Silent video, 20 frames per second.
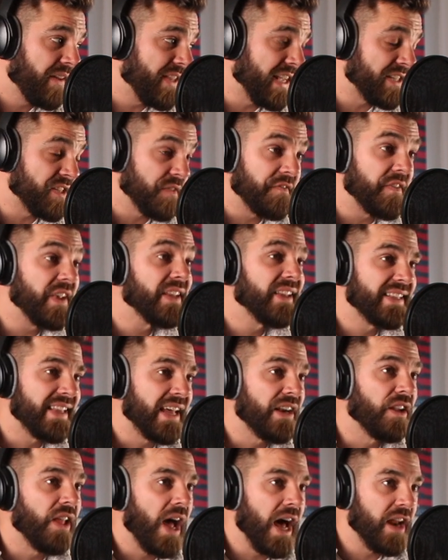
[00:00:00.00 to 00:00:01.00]
that's a feeling
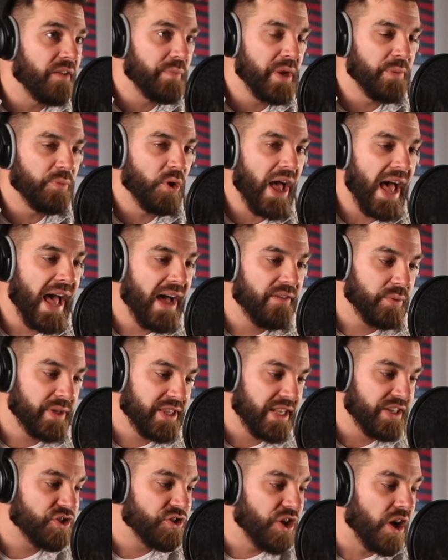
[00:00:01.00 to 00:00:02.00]
that a lot of people have
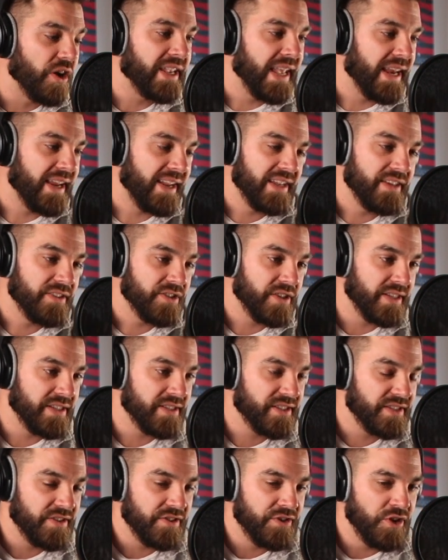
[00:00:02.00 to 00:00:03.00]
when they start getting into
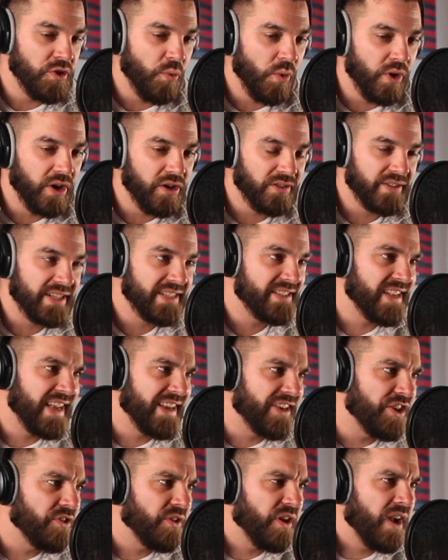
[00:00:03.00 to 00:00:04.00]
this new world it's
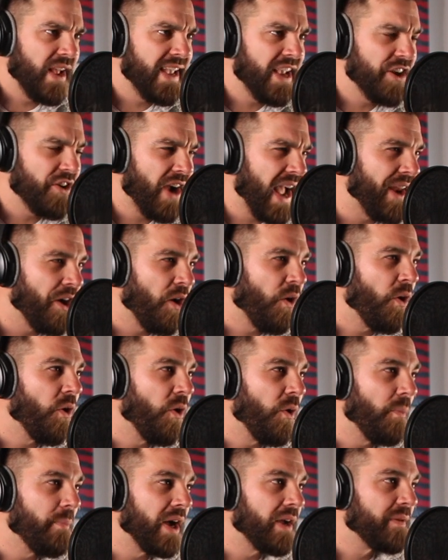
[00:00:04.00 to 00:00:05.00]
like you're you're at
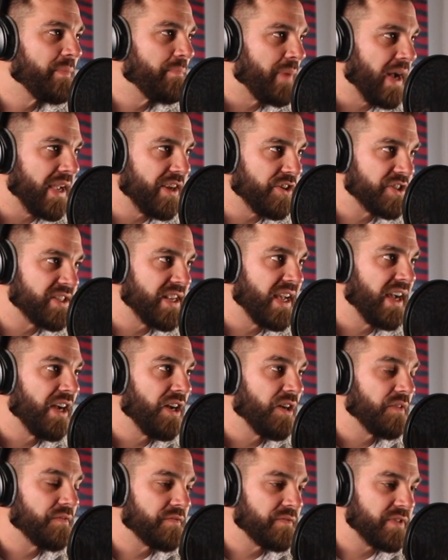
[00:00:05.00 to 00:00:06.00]
home by
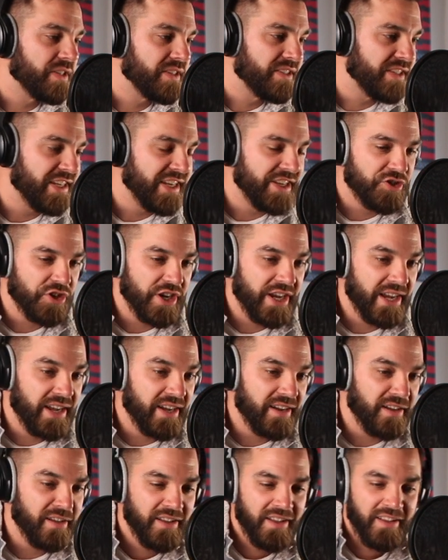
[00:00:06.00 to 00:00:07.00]
yourself
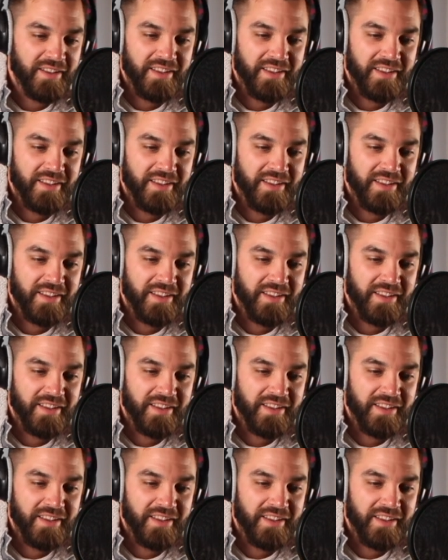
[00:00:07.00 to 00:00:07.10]
teaching